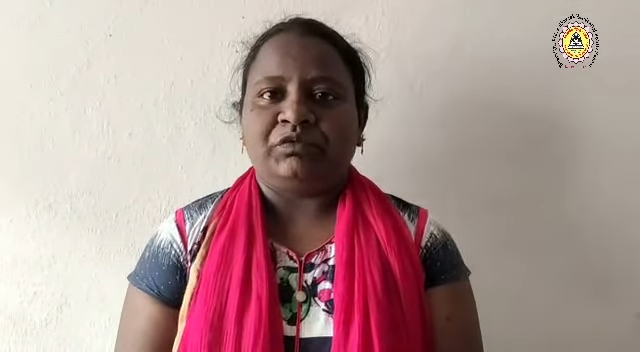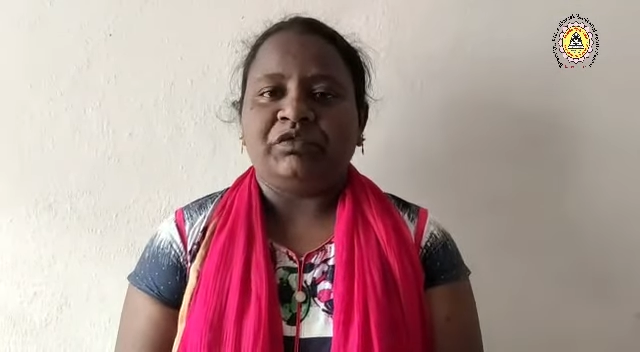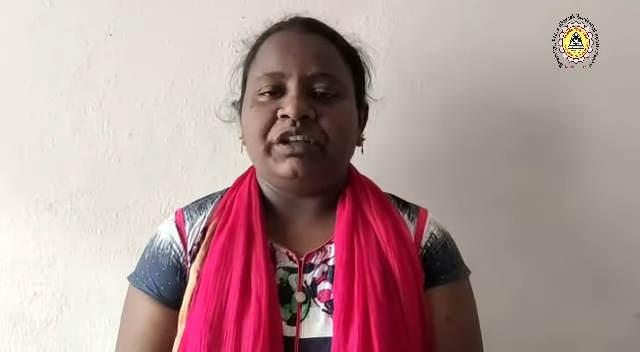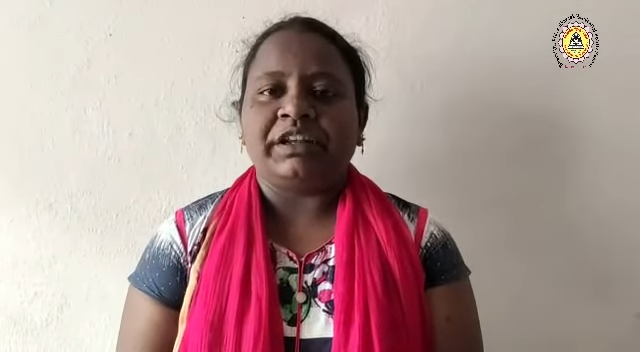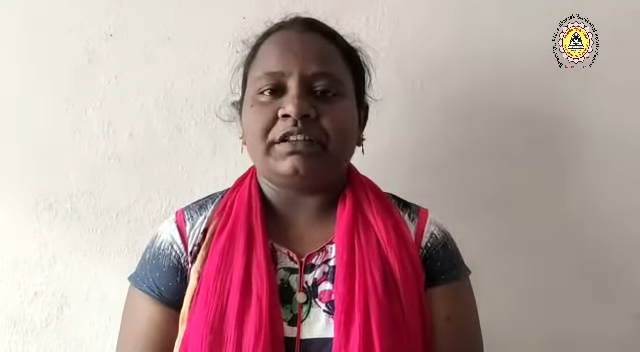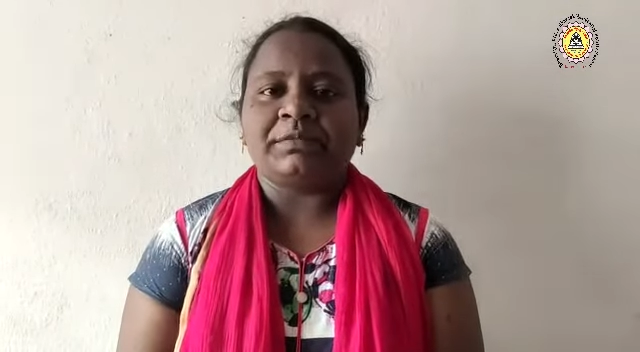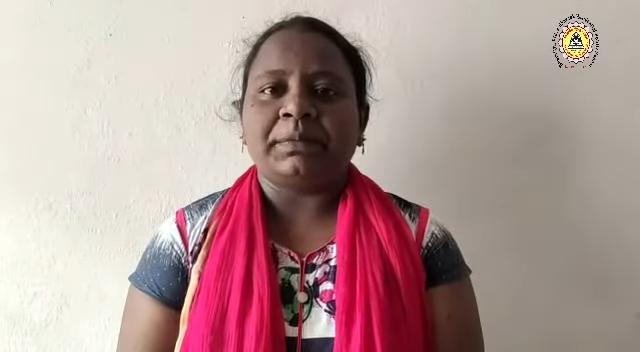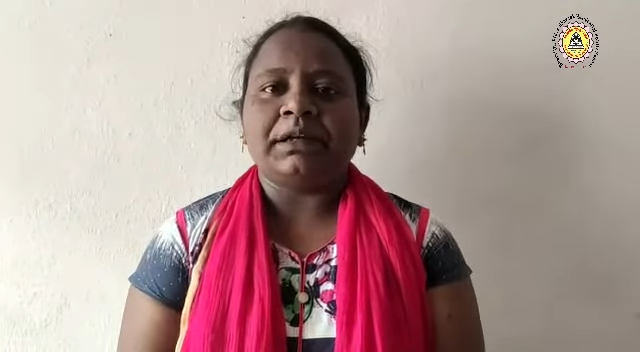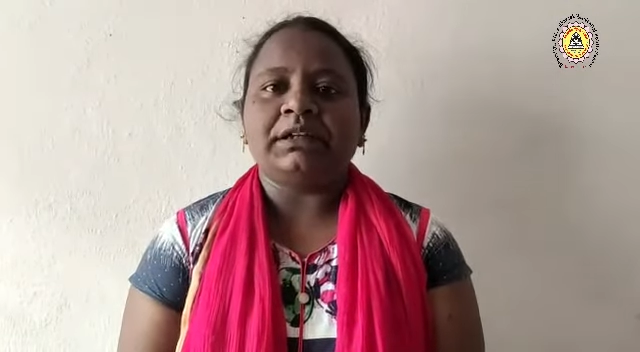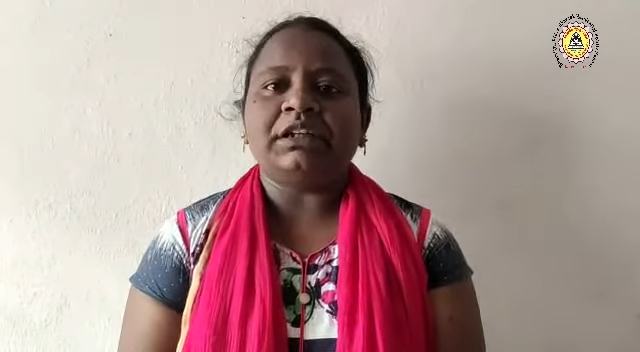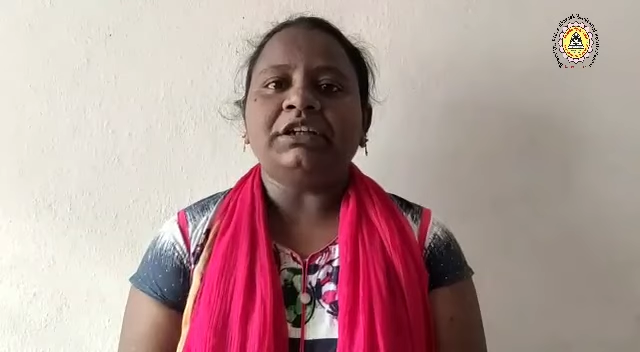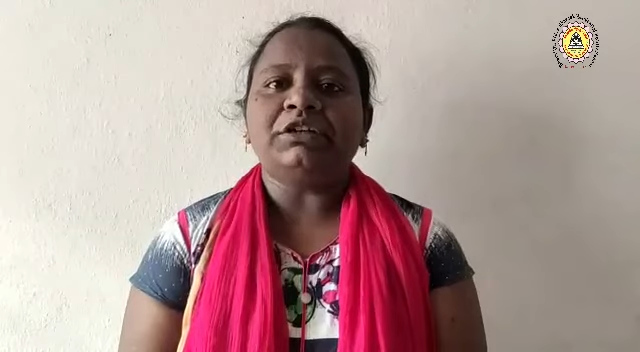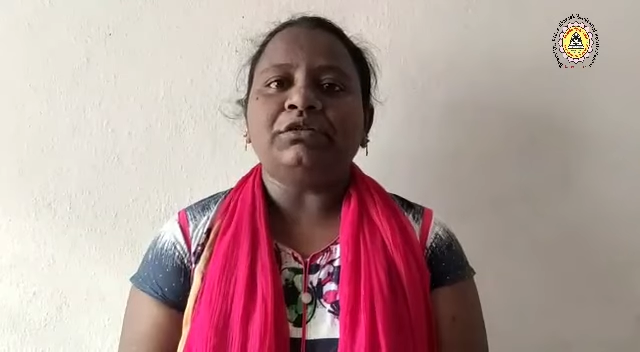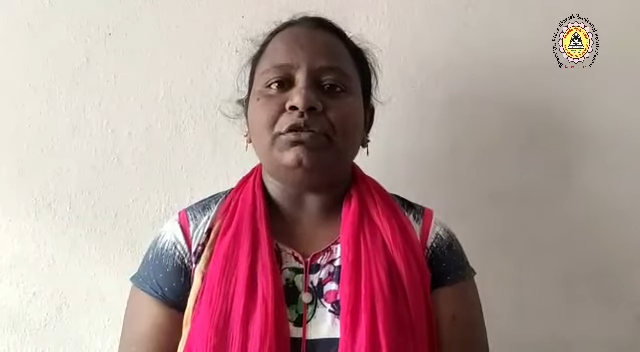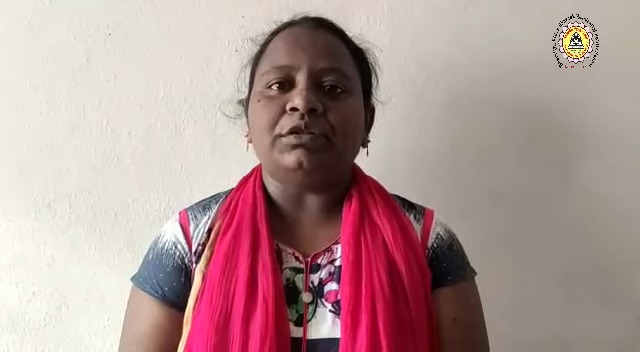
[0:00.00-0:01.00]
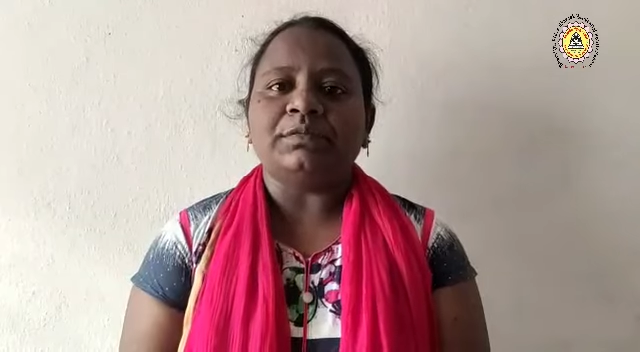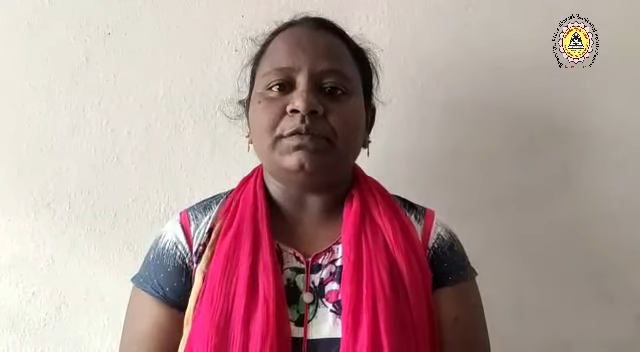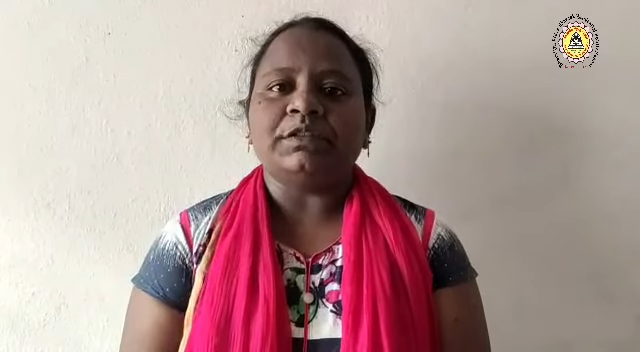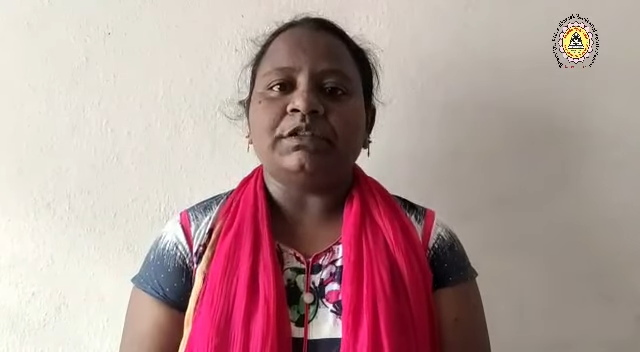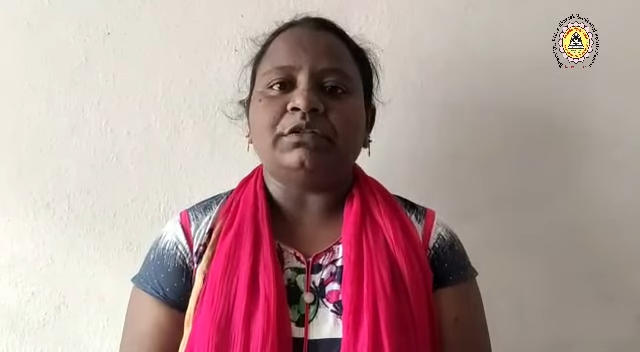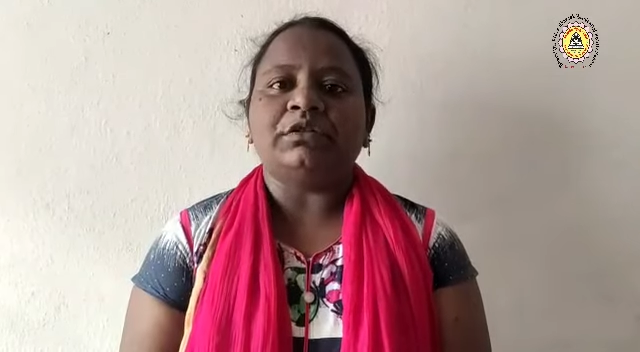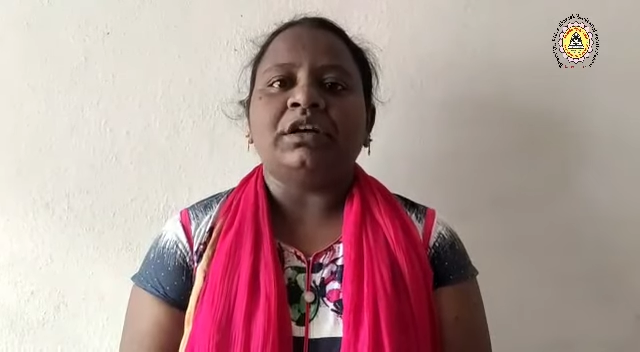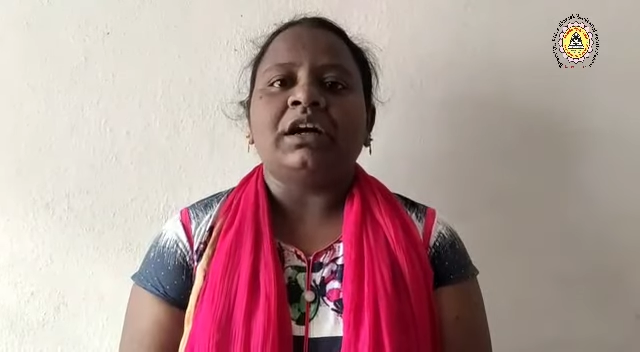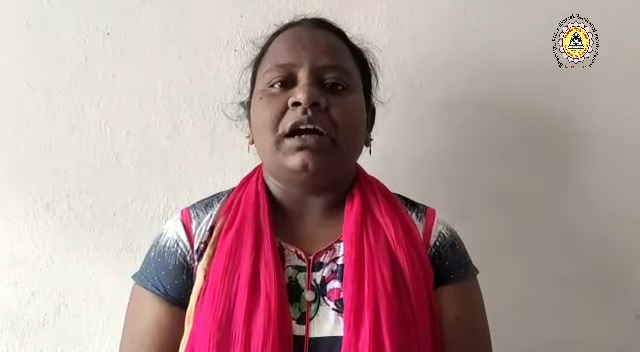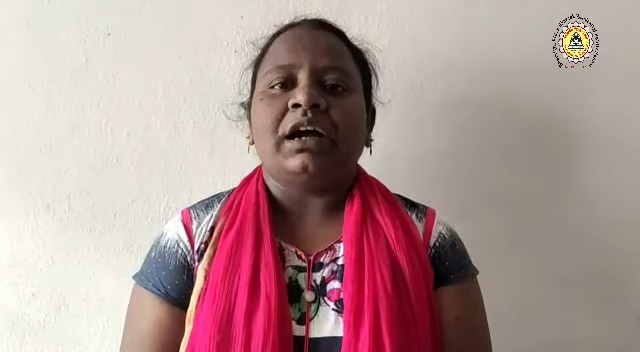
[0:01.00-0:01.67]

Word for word: We are expected to observe